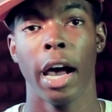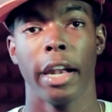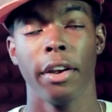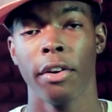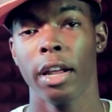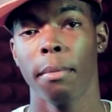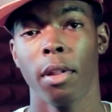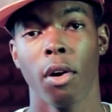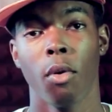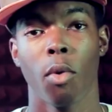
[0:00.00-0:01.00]
and here I am
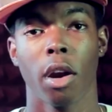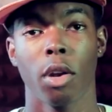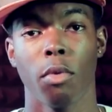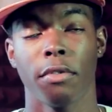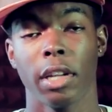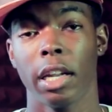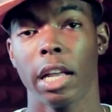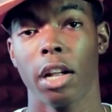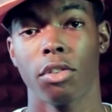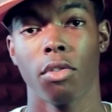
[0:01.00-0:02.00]
now working with Teddy
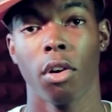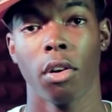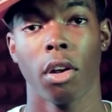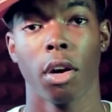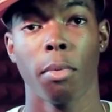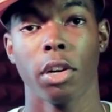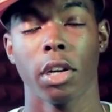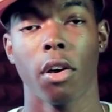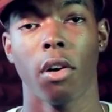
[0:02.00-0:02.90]
Calderon on a project